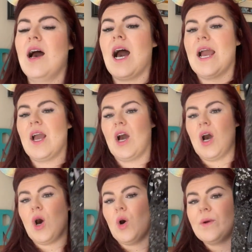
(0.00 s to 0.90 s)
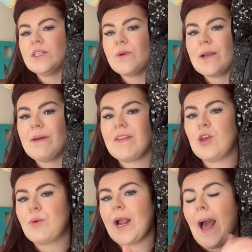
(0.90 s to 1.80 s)
I always recommend that
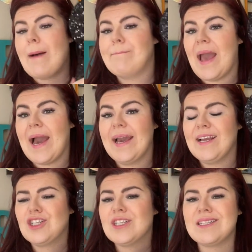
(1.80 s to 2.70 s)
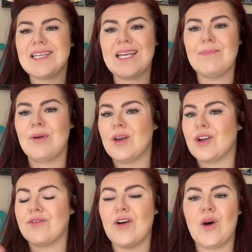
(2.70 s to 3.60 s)
you bring a bag just to keep
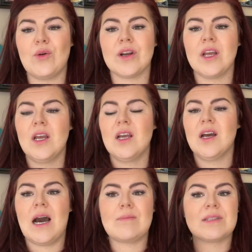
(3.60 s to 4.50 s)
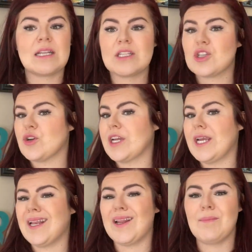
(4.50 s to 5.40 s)
your phone,
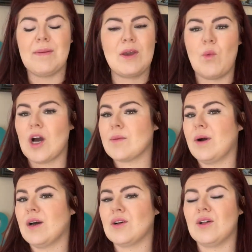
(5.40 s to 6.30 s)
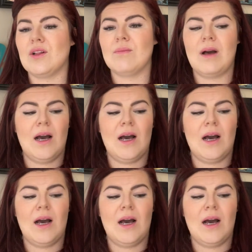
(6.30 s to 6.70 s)
sunscreen, maybe a water bottle,